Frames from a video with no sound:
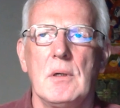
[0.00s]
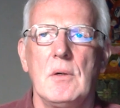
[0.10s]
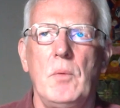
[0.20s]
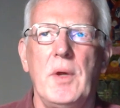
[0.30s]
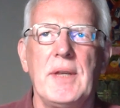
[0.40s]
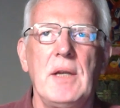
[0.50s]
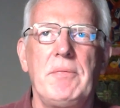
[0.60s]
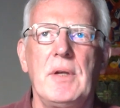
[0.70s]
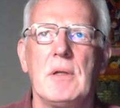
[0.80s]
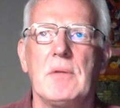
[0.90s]
With any
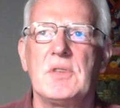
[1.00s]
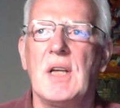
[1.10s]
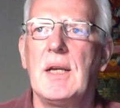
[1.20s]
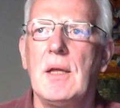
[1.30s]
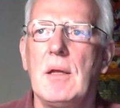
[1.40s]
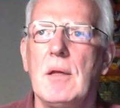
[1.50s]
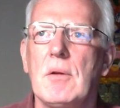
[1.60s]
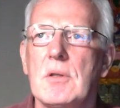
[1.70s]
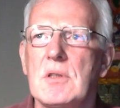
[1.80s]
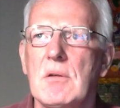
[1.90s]
field of study, there
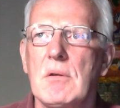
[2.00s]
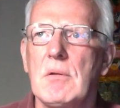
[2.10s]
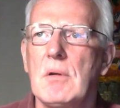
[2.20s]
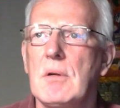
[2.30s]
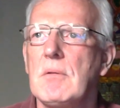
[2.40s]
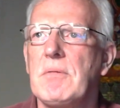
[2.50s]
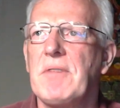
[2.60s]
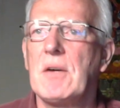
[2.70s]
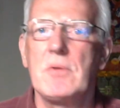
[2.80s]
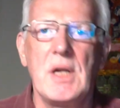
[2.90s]
are certain
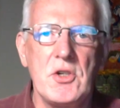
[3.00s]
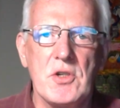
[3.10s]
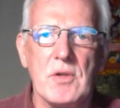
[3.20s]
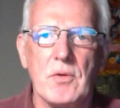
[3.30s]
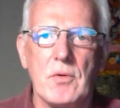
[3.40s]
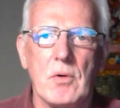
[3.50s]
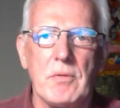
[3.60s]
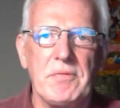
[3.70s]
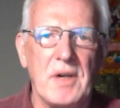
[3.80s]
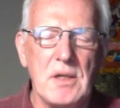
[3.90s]
foundations or
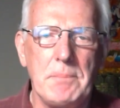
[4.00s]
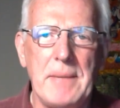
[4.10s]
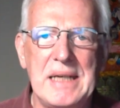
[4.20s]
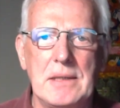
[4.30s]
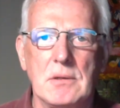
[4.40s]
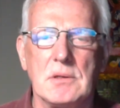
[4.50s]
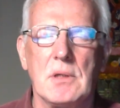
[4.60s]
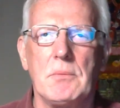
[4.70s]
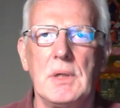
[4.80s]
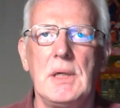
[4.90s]
fundamentals that
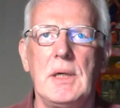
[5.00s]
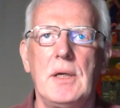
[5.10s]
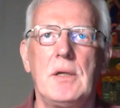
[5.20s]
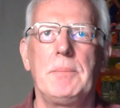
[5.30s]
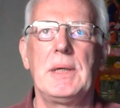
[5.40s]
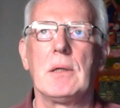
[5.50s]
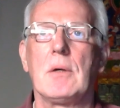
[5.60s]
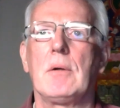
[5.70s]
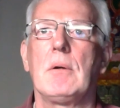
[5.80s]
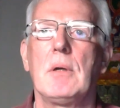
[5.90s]
really need to be
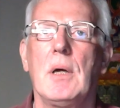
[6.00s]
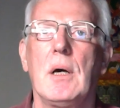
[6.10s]
learned